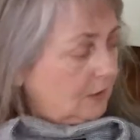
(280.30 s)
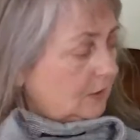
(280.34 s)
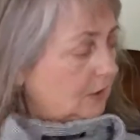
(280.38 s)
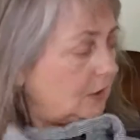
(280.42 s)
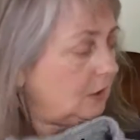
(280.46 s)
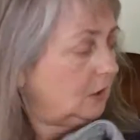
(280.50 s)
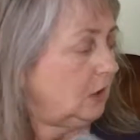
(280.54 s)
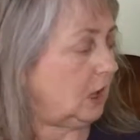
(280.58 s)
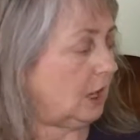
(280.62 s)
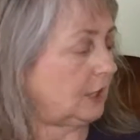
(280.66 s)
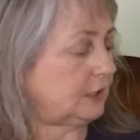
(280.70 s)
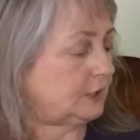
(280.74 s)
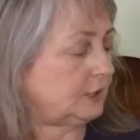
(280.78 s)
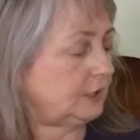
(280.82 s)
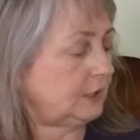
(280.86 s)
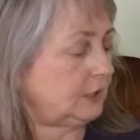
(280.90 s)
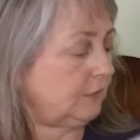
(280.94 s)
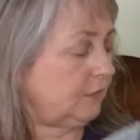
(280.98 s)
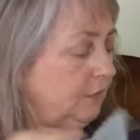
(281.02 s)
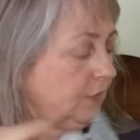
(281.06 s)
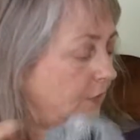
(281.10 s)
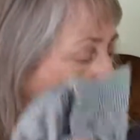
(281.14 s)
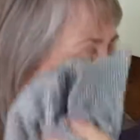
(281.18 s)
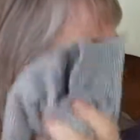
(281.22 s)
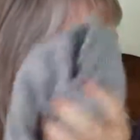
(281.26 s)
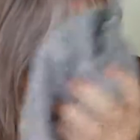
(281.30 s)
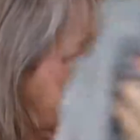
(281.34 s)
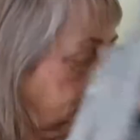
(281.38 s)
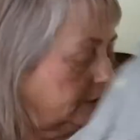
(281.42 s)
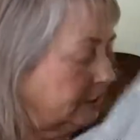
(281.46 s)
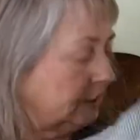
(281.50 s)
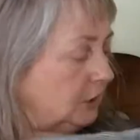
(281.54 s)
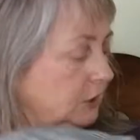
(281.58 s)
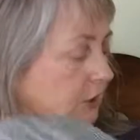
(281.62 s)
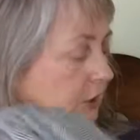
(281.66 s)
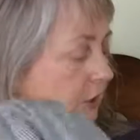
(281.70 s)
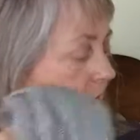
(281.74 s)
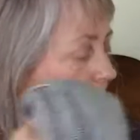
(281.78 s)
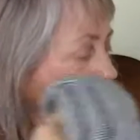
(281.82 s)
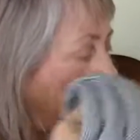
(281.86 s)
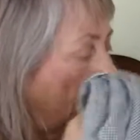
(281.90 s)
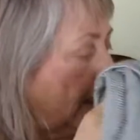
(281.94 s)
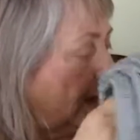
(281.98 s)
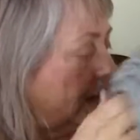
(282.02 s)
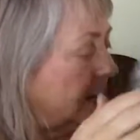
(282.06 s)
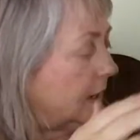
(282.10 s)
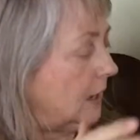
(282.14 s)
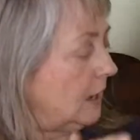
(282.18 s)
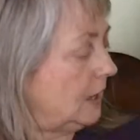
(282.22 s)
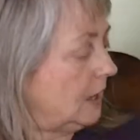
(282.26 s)
There are lots of different ways to do
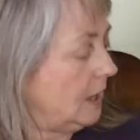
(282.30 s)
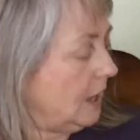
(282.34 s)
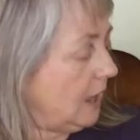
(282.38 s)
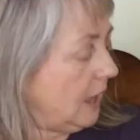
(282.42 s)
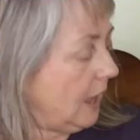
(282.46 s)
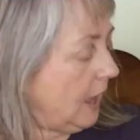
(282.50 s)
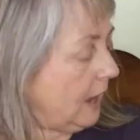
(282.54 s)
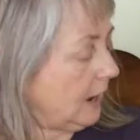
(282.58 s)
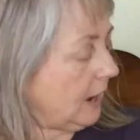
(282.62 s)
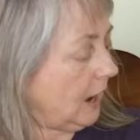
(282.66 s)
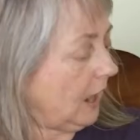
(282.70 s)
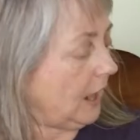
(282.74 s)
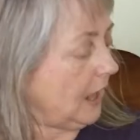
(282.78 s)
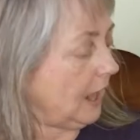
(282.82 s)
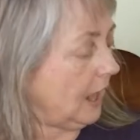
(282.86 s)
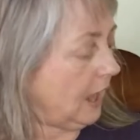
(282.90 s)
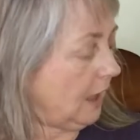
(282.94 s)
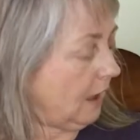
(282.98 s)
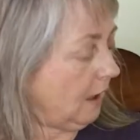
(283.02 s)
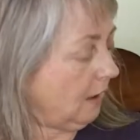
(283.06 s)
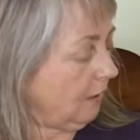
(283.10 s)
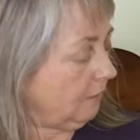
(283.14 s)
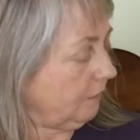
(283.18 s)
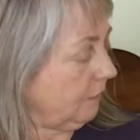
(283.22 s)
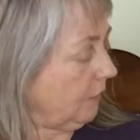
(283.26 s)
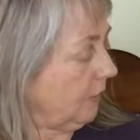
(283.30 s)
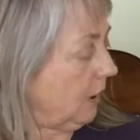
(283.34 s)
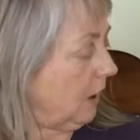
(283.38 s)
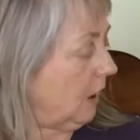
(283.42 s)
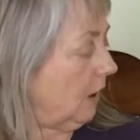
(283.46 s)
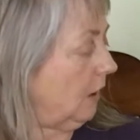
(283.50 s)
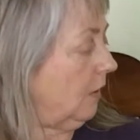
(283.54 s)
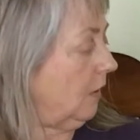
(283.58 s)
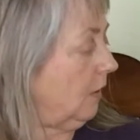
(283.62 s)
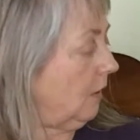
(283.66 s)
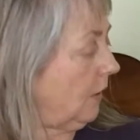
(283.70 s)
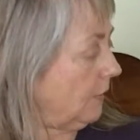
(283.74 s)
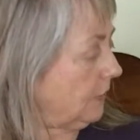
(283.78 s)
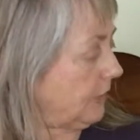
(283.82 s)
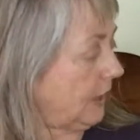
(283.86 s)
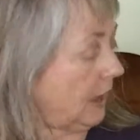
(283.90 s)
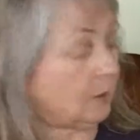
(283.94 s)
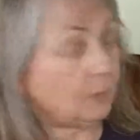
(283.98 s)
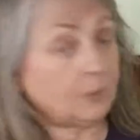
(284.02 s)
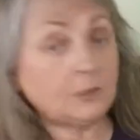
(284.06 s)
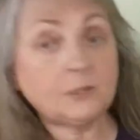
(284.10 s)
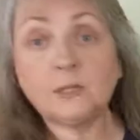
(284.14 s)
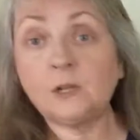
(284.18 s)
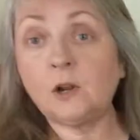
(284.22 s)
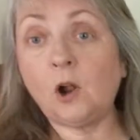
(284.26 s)
that. And I have,
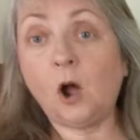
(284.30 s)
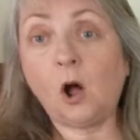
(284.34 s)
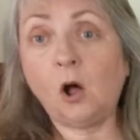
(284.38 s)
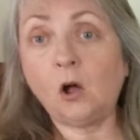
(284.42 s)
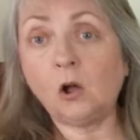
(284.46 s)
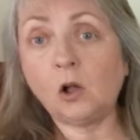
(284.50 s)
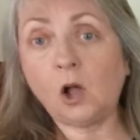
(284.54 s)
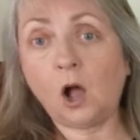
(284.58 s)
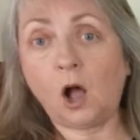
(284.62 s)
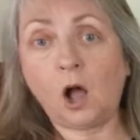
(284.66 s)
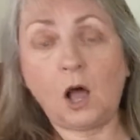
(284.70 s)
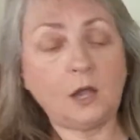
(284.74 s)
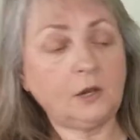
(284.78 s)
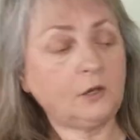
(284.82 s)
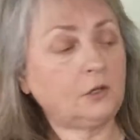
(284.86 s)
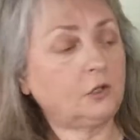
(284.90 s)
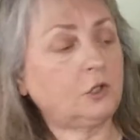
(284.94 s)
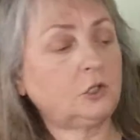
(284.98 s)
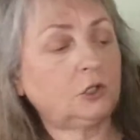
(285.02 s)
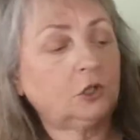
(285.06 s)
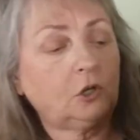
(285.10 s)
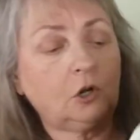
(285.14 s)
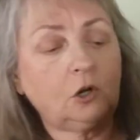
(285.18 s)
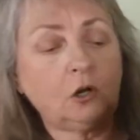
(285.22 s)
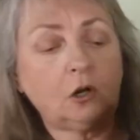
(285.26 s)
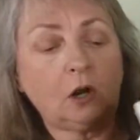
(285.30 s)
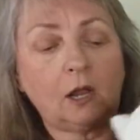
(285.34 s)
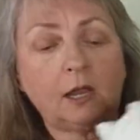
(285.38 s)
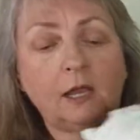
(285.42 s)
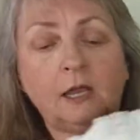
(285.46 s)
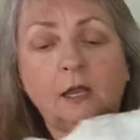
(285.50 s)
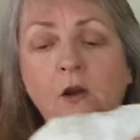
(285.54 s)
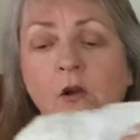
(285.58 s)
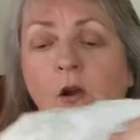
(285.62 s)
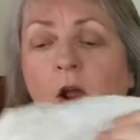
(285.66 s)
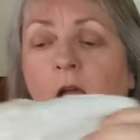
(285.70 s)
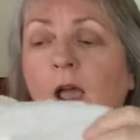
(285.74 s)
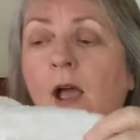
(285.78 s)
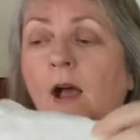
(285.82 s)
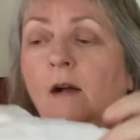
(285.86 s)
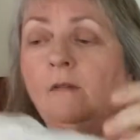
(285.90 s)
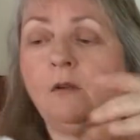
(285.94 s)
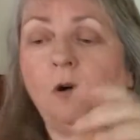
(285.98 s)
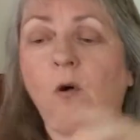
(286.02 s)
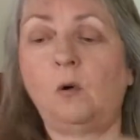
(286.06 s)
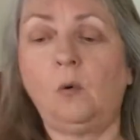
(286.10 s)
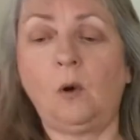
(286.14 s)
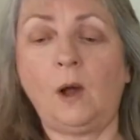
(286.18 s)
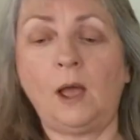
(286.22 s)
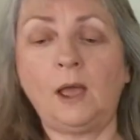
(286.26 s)
that was an all cotton shirt. Here I have
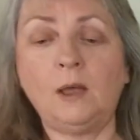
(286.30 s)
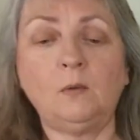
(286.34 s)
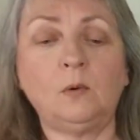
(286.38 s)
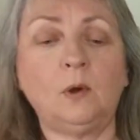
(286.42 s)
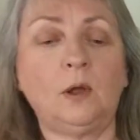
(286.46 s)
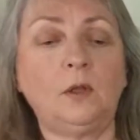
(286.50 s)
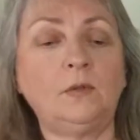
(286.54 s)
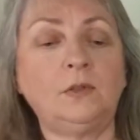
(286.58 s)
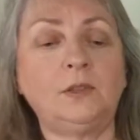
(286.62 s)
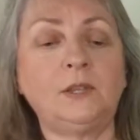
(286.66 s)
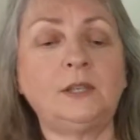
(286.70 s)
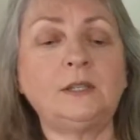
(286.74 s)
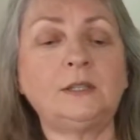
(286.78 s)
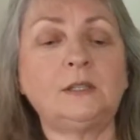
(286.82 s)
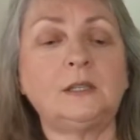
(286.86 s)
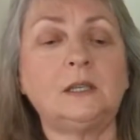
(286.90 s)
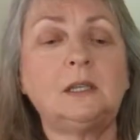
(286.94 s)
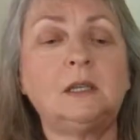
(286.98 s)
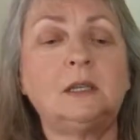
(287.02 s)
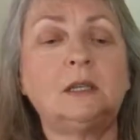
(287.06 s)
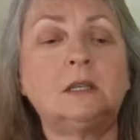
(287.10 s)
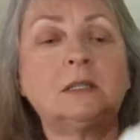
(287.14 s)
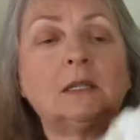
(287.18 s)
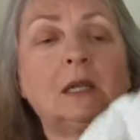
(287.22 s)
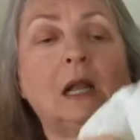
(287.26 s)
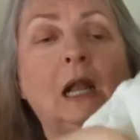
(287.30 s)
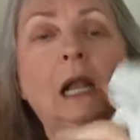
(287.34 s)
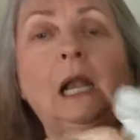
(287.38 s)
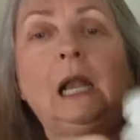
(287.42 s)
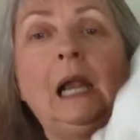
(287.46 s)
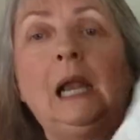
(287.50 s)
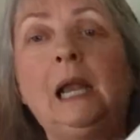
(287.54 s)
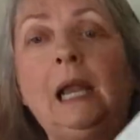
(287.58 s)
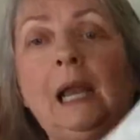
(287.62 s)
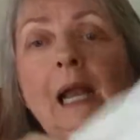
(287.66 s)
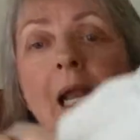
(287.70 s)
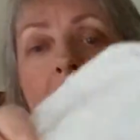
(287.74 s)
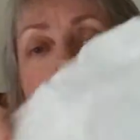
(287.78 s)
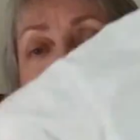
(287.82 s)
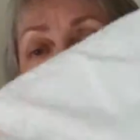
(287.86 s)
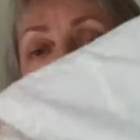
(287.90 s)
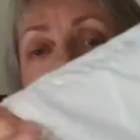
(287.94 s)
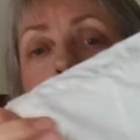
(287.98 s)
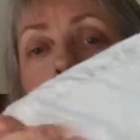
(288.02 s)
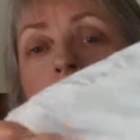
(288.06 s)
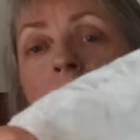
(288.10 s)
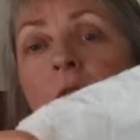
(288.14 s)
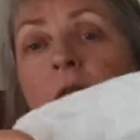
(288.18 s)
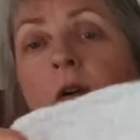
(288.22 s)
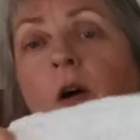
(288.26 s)
a white one. This is
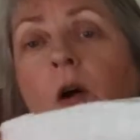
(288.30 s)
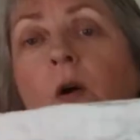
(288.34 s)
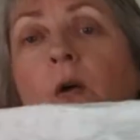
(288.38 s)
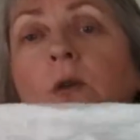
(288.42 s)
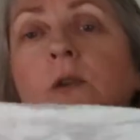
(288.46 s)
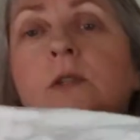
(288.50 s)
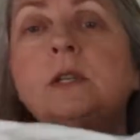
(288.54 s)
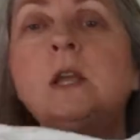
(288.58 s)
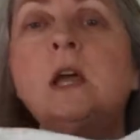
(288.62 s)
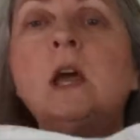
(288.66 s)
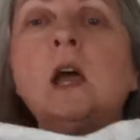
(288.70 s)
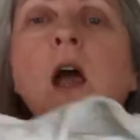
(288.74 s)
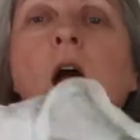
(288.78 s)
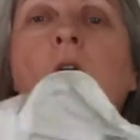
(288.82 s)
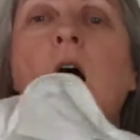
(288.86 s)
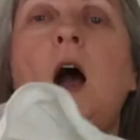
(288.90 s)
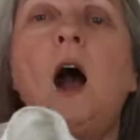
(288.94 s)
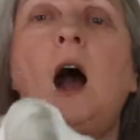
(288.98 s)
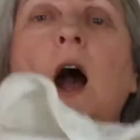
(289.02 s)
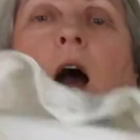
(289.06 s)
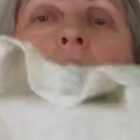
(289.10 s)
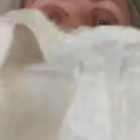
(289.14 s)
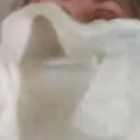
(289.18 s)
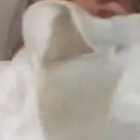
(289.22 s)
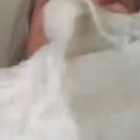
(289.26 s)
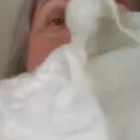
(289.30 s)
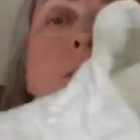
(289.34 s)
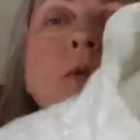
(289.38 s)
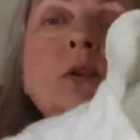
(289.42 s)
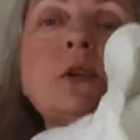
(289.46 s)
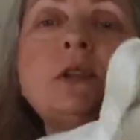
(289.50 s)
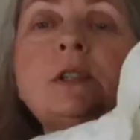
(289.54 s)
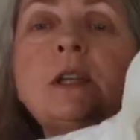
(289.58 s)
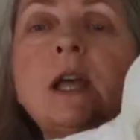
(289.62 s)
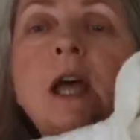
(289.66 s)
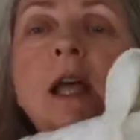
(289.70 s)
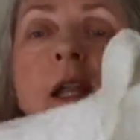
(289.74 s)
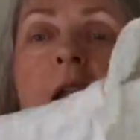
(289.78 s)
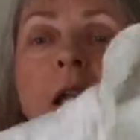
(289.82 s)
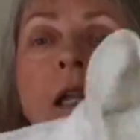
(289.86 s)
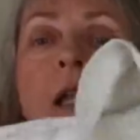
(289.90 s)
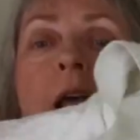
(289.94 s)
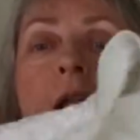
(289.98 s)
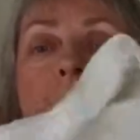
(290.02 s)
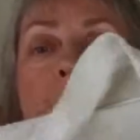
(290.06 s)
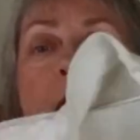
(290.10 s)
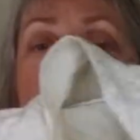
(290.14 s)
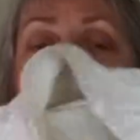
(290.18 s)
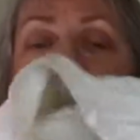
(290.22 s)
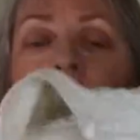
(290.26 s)
linen, folks. 100%
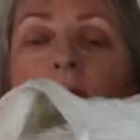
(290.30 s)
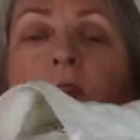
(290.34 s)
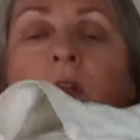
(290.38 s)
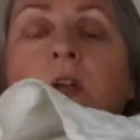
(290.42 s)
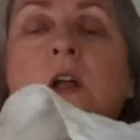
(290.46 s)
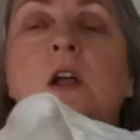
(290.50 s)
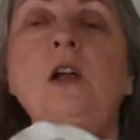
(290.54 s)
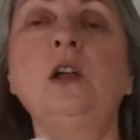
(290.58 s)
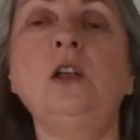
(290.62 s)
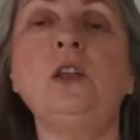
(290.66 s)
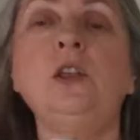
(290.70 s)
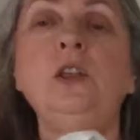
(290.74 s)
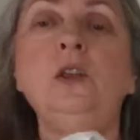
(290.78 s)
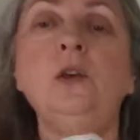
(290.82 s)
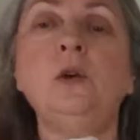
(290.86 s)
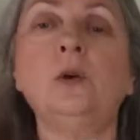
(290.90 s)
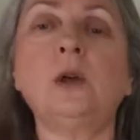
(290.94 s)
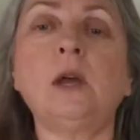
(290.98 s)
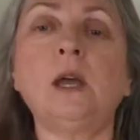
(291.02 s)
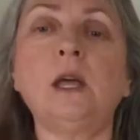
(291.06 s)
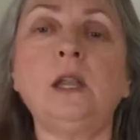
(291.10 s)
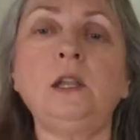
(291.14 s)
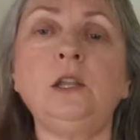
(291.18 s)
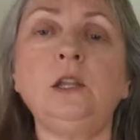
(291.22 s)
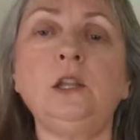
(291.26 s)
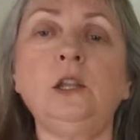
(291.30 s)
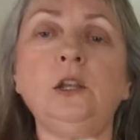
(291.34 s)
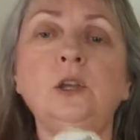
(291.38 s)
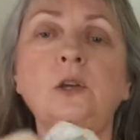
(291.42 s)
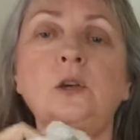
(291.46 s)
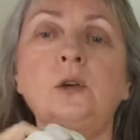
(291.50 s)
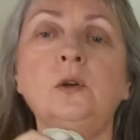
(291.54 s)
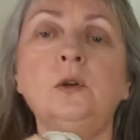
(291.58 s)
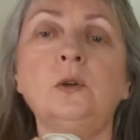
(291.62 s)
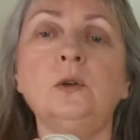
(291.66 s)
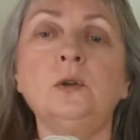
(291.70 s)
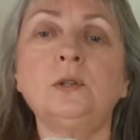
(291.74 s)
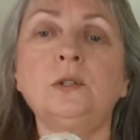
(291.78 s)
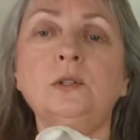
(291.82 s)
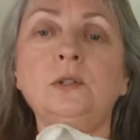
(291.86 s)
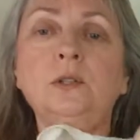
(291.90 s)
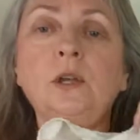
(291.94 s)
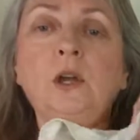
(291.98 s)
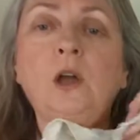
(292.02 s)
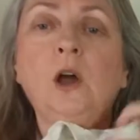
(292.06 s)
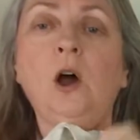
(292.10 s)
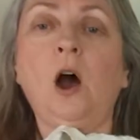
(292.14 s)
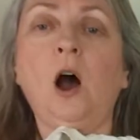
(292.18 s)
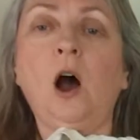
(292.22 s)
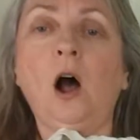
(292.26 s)
linen. You can use the
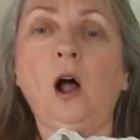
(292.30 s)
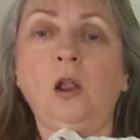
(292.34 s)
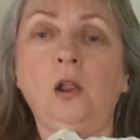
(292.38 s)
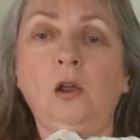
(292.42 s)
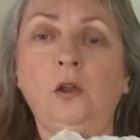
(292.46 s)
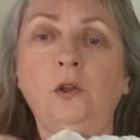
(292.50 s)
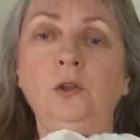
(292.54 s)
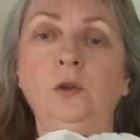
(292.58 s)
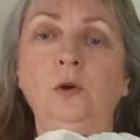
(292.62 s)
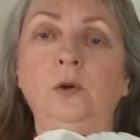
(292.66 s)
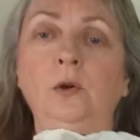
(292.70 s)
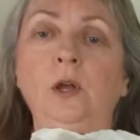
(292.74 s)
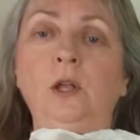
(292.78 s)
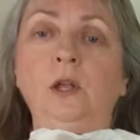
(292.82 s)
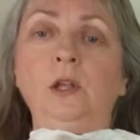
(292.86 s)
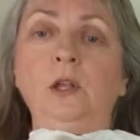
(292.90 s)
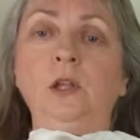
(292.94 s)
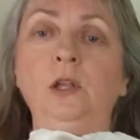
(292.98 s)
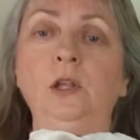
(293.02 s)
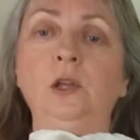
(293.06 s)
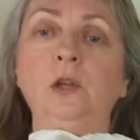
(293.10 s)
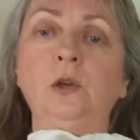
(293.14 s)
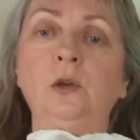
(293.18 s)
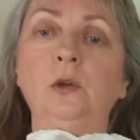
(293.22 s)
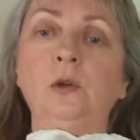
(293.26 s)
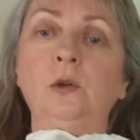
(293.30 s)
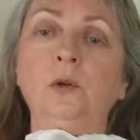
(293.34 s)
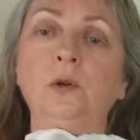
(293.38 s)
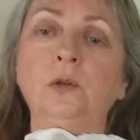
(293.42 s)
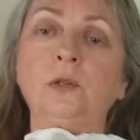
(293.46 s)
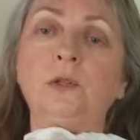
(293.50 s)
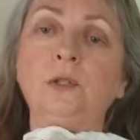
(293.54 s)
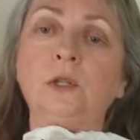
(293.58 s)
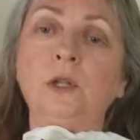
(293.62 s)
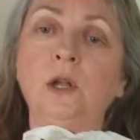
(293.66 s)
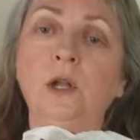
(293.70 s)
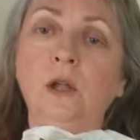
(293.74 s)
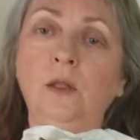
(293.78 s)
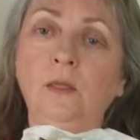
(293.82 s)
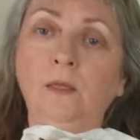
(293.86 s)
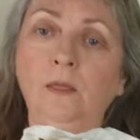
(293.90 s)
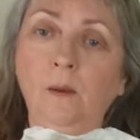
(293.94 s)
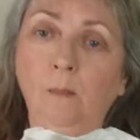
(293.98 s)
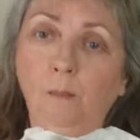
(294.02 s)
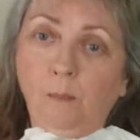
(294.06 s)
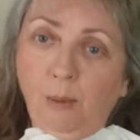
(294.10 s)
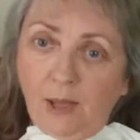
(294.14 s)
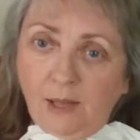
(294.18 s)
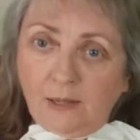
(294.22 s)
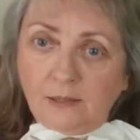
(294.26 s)
collar. You can use
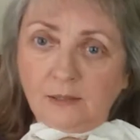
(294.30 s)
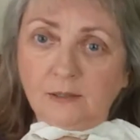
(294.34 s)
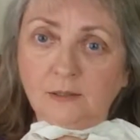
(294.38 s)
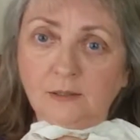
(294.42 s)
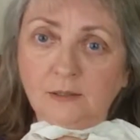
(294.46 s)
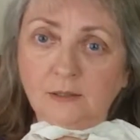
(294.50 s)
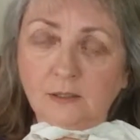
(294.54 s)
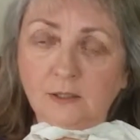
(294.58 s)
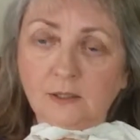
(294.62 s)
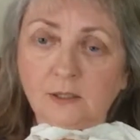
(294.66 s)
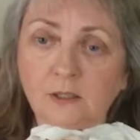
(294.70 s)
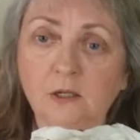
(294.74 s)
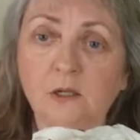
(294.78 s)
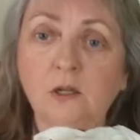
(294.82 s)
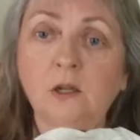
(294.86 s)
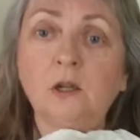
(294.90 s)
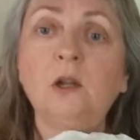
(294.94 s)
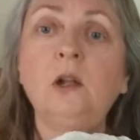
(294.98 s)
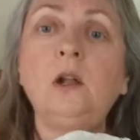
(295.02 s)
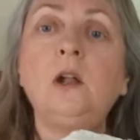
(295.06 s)
the buttons.